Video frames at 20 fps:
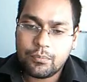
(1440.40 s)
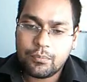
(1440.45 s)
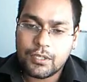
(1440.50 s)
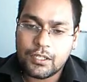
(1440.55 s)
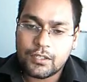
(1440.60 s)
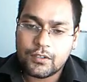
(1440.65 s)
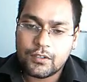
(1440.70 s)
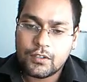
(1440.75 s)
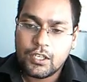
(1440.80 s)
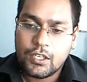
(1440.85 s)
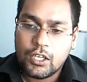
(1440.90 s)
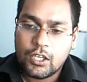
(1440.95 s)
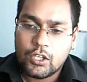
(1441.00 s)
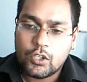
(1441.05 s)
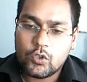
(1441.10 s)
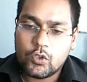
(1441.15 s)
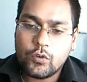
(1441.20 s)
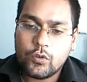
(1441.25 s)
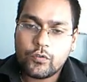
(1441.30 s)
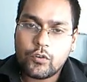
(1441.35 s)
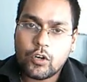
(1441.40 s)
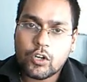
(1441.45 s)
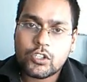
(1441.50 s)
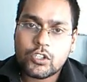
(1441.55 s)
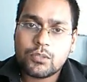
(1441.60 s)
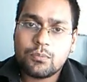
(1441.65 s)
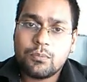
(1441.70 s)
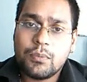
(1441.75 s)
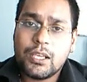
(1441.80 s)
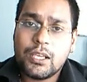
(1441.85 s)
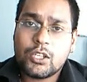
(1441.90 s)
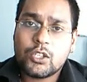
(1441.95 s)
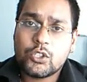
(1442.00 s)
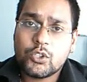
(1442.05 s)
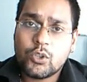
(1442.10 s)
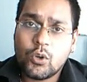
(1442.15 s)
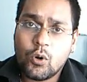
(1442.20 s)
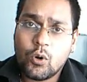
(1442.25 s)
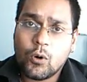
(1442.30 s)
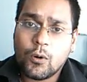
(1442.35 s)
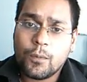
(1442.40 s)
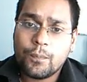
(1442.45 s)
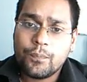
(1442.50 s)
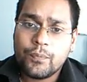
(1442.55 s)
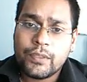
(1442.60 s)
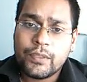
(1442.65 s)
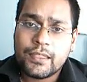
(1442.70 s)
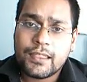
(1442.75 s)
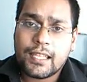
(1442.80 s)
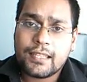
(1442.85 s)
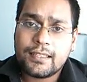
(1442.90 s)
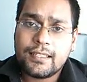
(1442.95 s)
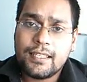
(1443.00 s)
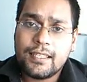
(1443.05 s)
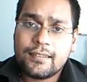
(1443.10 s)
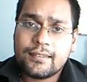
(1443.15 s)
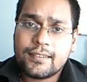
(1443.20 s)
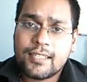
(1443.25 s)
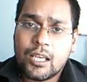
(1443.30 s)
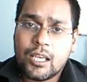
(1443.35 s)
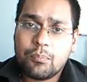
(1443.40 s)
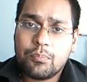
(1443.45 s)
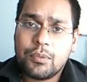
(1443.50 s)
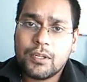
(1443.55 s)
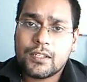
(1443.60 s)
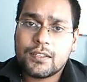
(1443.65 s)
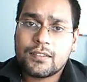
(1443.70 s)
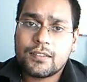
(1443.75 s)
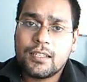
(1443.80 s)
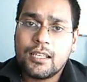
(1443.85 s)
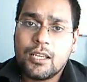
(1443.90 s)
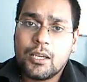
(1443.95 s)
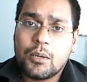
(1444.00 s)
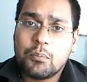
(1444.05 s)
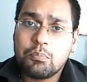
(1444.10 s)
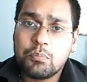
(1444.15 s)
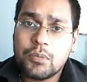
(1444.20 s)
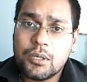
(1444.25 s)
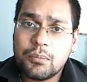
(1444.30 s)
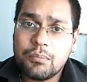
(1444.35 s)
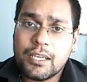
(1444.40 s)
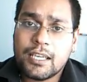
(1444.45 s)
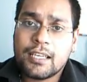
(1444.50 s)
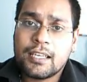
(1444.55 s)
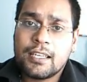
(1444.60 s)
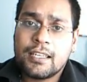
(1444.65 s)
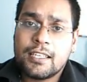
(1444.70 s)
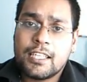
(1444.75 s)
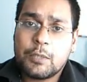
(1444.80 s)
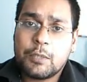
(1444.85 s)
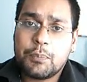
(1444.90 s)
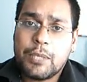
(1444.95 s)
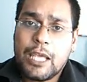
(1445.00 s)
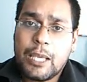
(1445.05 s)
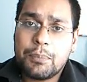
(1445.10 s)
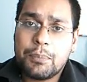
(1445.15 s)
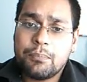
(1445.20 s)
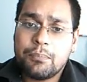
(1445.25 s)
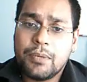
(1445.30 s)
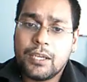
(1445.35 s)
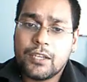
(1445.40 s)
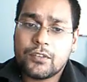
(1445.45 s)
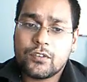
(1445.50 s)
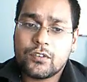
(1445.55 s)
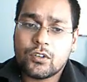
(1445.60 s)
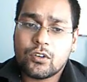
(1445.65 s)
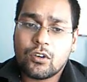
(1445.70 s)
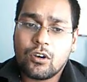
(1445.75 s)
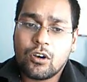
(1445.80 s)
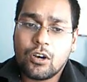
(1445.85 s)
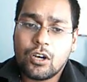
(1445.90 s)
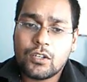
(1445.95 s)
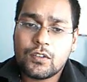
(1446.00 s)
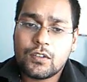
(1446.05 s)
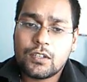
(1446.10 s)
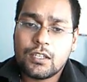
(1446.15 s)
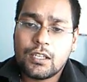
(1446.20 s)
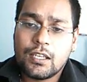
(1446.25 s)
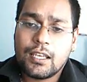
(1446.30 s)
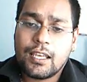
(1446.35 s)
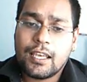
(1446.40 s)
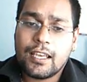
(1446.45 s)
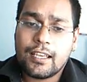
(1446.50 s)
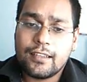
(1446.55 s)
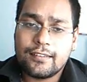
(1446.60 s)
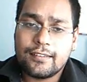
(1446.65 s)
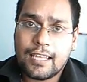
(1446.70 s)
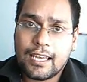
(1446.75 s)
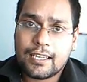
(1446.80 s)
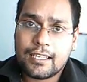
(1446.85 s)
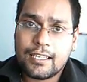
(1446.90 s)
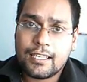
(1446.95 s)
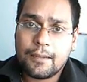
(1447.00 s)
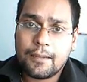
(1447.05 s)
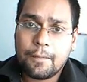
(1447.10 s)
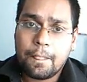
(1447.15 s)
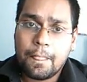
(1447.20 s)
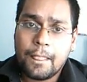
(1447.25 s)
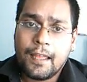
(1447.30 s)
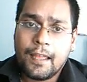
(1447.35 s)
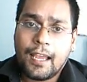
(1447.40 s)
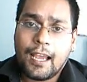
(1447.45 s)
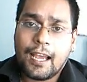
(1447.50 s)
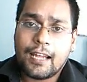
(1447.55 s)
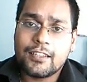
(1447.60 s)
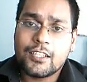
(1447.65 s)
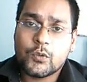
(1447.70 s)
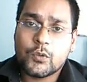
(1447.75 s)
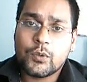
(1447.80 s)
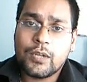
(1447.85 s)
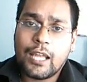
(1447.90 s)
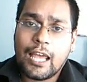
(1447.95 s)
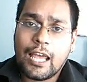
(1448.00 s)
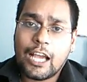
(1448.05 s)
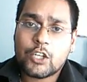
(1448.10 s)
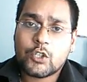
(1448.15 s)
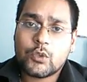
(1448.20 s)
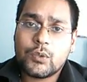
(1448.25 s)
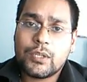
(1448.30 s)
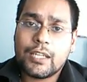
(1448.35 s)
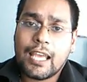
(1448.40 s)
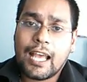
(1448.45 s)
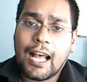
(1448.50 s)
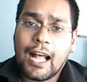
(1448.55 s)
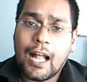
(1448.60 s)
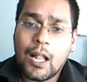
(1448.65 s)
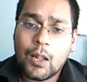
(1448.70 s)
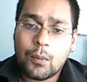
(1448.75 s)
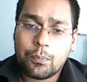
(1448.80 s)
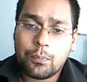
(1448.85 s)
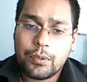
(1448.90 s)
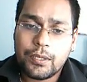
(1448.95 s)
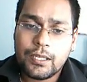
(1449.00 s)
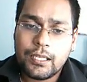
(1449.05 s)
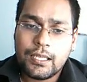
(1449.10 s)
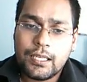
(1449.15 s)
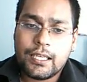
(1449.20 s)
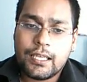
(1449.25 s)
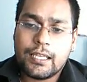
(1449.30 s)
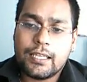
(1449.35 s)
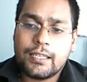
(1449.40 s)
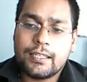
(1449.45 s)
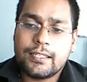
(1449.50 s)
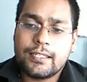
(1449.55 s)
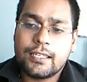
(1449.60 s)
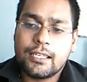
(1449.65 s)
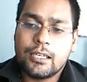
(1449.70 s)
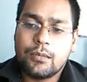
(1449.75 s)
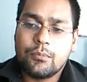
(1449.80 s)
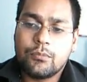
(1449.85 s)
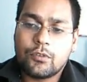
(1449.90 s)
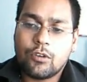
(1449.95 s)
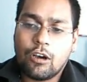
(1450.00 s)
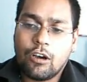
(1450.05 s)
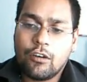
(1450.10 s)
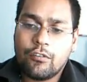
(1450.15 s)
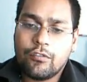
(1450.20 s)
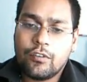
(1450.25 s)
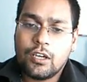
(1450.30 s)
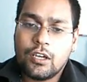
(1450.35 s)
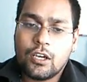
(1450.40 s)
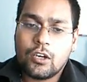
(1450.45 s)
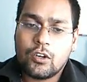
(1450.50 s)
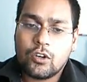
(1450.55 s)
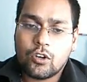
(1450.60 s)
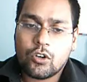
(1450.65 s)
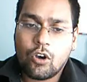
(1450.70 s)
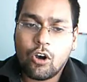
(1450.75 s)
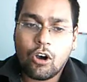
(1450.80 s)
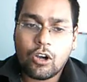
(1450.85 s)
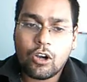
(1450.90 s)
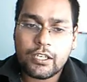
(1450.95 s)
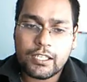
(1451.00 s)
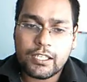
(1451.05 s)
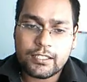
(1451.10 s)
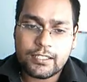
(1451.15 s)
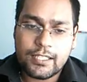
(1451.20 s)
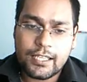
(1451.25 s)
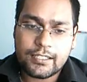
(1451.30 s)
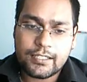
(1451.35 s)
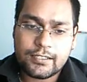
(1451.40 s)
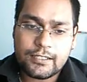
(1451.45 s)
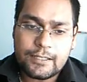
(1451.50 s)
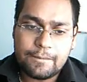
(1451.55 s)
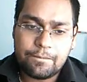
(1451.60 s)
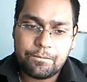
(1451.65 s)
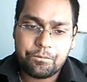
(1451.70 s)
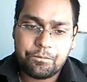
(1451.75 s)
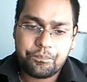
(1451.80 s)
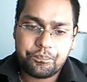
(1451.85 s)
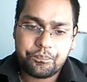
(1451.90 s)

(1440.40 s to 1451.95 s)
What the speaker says: templates, you've got to make sure that these templates mimic the paper-based records exactly, and this will actually help in terms of recording data.